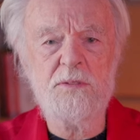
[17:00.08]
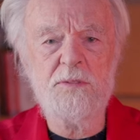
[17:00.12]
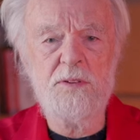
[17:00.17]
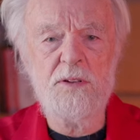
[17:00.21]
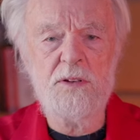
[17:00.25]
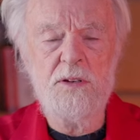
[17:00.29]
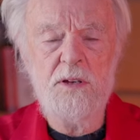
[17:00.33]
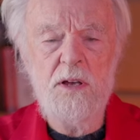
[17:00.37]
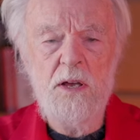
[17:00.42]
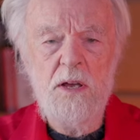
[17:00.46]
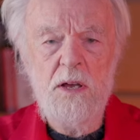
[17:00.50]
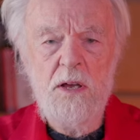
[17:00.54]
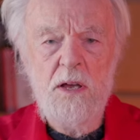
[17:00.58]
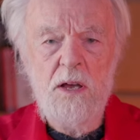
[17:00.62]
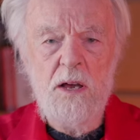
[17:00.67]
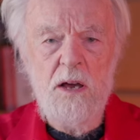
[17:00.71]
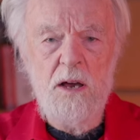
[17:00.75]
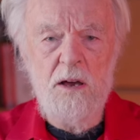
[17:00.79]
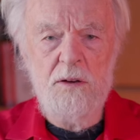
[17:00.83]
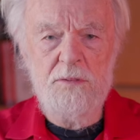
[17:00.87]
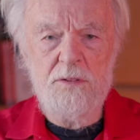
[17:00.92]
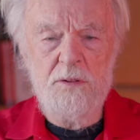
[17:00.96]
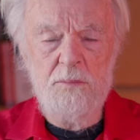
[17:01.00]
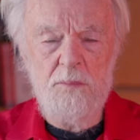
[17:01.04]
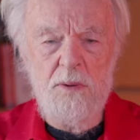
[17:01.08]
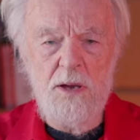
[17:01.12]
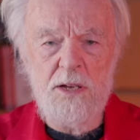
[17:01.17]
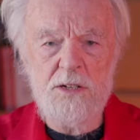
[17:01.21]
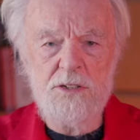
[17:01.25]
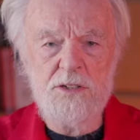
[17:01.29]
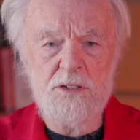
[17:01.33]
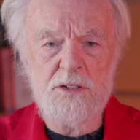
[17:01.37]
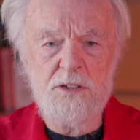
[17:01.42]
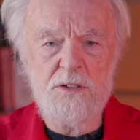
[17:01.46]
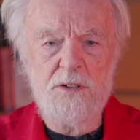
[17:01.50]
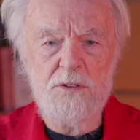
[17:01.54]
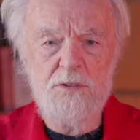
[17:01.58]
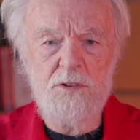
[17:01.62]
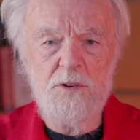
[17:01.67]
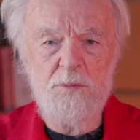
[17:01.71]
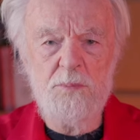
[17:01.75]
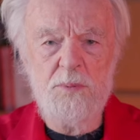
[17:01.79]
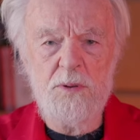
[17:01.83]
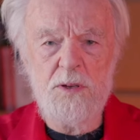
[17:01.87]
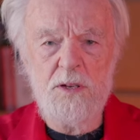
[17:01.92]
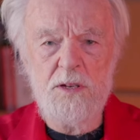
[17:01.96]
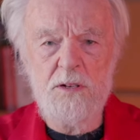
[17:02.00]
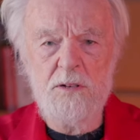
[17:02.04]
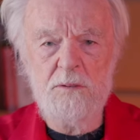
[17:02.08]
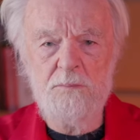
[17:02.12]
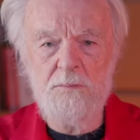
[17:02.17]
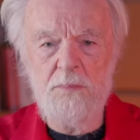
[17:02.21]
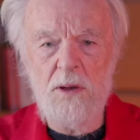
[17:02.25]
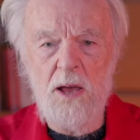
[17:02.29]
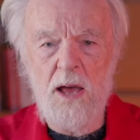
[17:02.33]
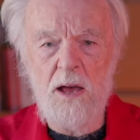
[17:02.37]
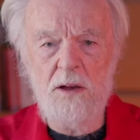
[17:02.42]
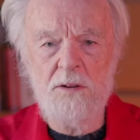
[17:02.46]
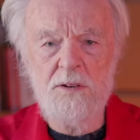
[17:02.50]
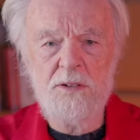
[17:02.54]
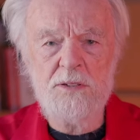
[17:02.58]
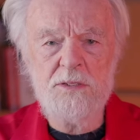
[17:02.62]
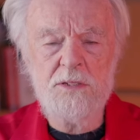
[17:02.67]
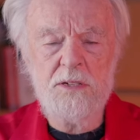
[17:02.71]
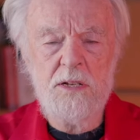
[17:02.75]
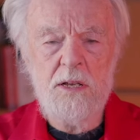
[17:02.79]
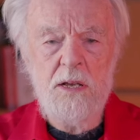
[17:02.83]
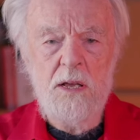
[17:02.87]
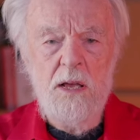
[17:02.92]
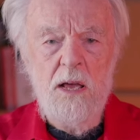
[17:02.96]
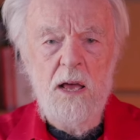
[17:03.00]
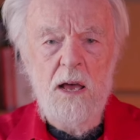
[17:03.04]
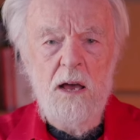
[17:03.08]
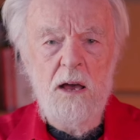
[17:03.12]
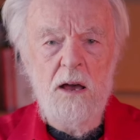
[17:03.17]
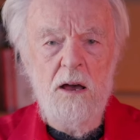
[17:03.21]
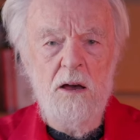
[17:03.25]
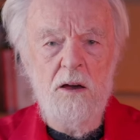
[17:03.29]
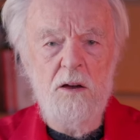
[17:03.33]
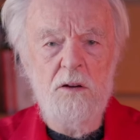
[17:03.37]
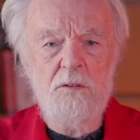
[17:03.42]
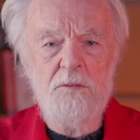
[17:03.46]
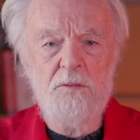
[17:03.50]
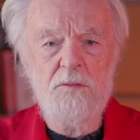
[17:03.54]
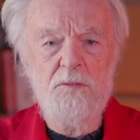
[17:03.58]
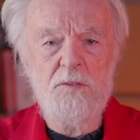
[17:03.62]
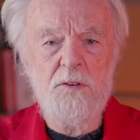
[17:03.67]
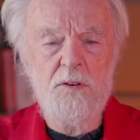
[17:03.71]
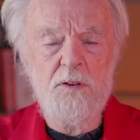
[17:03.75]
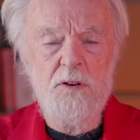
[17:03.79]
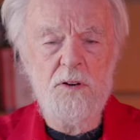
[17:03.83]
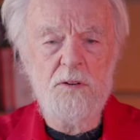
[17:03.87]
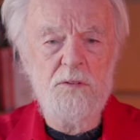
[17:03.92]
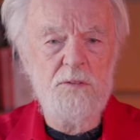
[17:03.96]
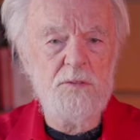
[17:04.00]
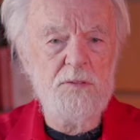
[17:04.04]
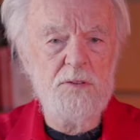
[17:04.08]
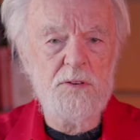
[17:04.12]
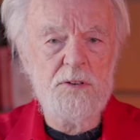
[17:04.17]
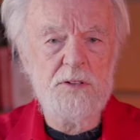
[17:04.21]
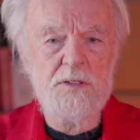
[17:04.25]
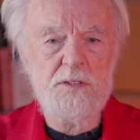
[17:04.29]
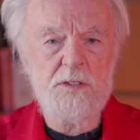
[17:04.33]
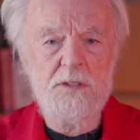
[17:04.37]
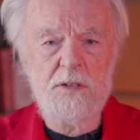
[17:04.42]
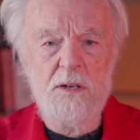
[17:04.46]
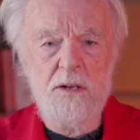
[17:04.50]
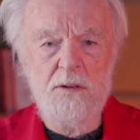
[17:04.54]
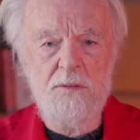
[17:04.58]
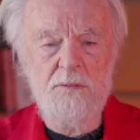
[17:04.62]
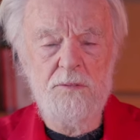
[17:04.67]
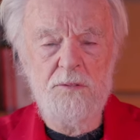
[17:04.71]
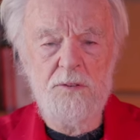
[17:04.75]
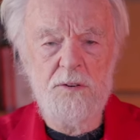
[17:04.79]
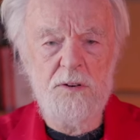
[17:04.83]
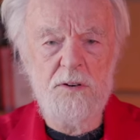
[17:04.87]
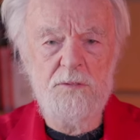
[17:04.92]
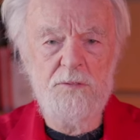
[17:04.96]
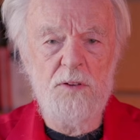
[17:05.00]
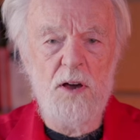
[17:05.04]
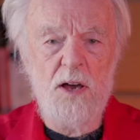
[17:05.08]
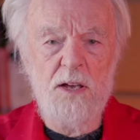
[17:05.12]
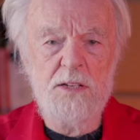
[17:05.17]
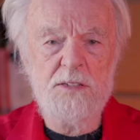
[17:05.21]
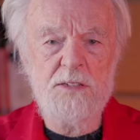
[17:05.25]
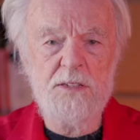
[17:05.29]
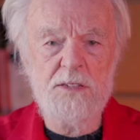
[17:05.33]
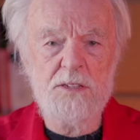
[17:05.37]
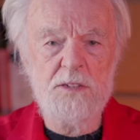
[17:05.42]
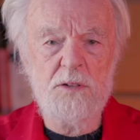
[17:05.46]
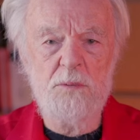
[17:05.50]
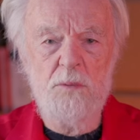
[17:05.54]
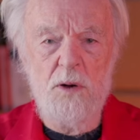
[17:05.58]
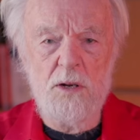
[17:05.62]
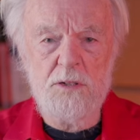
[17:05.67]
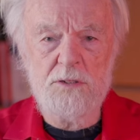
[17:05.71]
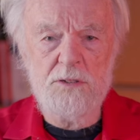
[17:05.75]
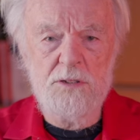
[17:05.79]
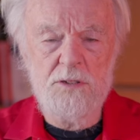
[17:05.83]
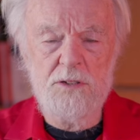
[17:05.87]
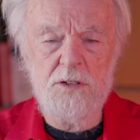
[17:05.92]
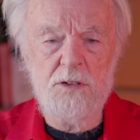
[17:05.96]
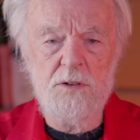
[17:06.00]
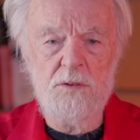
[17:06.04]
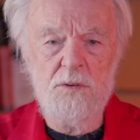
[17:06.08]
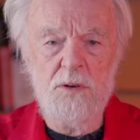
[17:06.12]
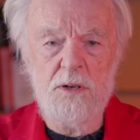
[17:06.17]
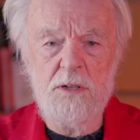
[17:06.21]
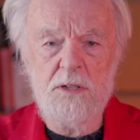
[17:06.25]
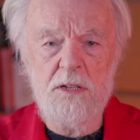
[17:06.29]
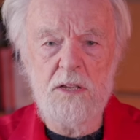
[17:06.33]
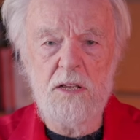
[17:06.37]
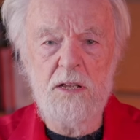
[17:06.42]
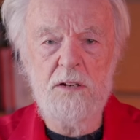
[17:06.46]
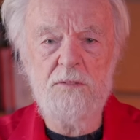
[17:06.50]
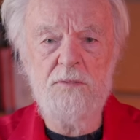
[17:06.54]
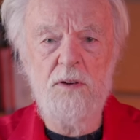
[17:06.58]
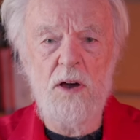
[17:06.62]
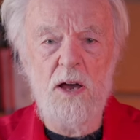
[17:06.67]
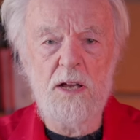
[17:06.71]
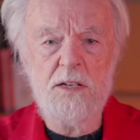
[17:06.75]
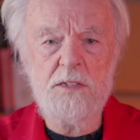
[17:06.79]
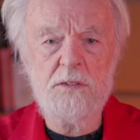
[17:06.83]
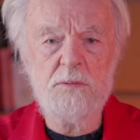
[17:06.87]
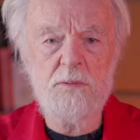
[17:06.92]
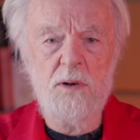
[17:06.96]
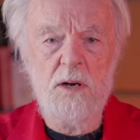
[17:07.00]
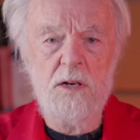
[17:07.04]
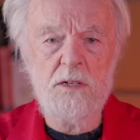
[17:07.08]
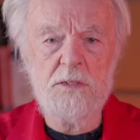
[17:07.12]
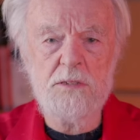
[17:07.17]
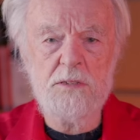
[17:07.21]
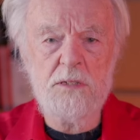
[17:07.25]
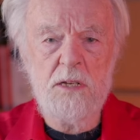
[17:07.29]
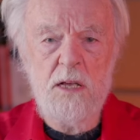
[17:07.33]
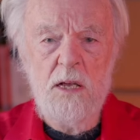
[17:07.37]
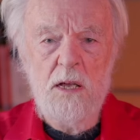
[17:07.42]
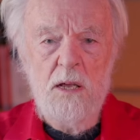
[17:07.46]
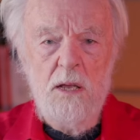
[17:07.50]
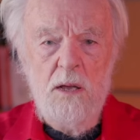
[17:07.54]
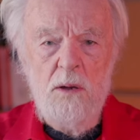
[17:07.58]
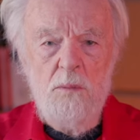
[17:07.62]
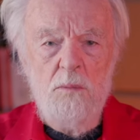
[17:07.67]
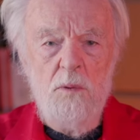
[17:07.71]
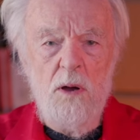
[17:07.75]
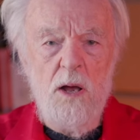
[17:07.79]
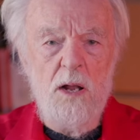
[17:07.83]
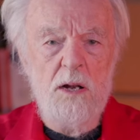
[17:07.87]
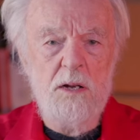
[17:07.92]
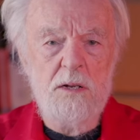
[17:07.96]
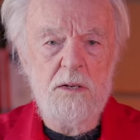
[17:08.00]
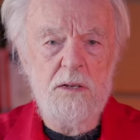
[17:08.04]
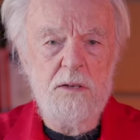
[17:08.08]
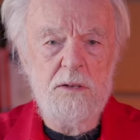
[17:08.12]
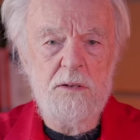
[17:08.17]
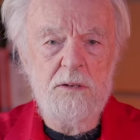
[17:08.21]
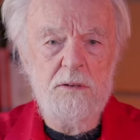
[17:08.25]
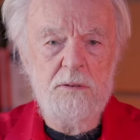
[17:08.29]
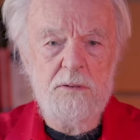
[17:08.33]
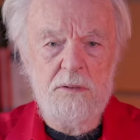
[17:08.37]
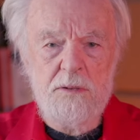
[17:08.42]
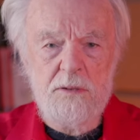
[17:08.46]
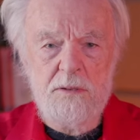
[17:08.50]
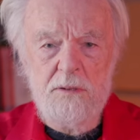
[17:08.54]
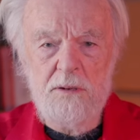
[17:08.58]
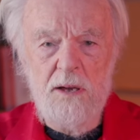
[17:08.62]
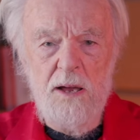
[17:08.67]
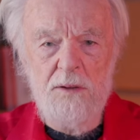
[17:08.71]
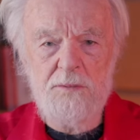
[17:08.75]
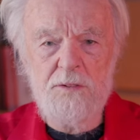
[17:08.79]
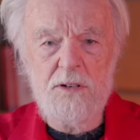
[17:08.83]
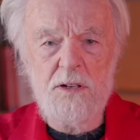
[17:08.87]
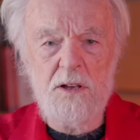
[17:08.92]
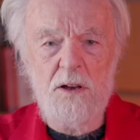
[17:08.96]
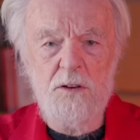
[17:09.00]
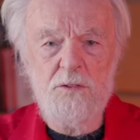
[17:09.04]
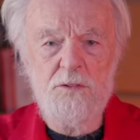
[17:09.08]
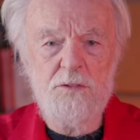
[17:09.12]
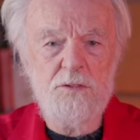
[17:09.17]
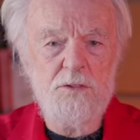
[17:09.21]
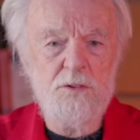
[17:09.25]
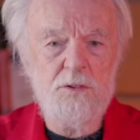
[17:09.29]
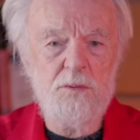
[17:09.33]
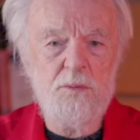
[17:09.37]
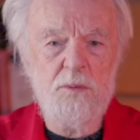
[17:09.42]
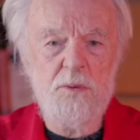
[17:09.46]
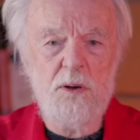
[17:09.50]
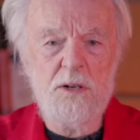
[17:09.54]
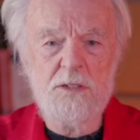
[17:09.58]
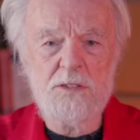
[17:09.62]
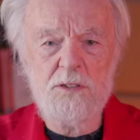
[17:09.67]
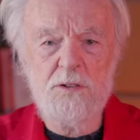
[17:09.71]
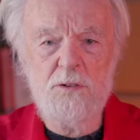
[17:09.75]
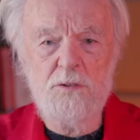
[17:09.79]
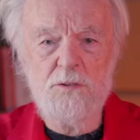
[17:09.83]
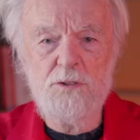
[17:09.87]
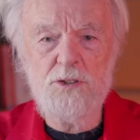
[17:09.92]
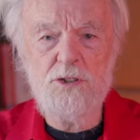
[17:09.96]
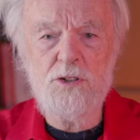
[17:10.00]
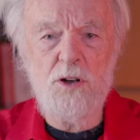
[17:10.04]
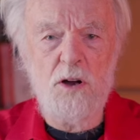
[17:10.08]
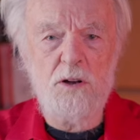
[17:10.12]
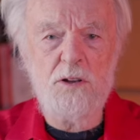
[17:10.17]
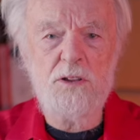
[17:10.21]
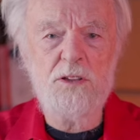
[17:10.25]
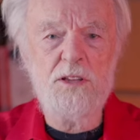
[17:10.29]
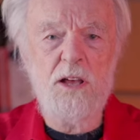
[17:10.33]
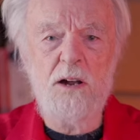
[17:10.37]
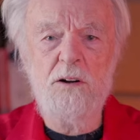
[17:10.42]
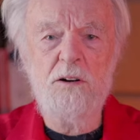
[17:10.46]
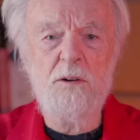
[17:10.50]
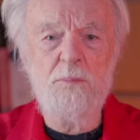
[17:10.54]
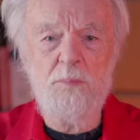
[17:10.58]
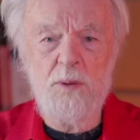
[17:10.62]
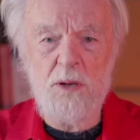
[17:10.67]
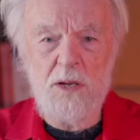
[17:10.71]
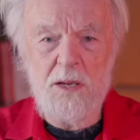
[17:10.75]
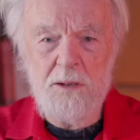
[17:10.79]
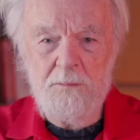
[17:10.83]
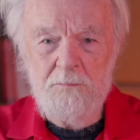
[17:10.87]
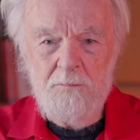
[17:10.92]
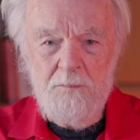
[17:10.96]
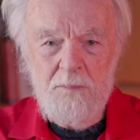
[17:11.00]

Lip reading: of the major European powers for advice as to what to do. And the advice was, well, you have to go through what's called shock therapy.